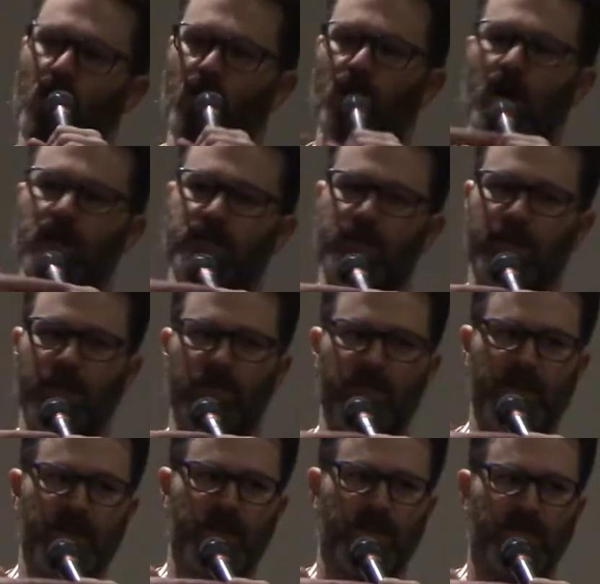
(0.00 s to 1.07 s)
across the
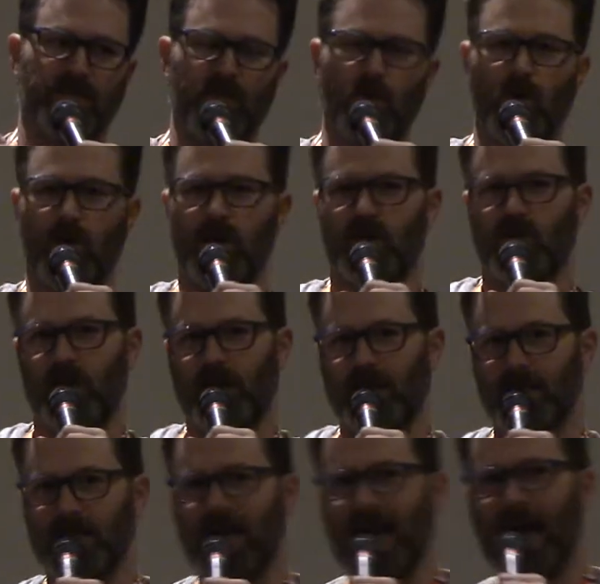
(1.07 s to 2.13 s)
convention floor and tried
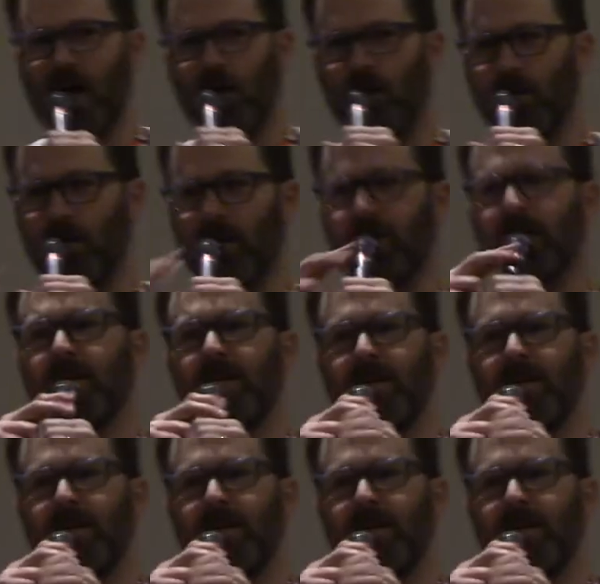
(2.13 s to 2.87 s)
to tackle her.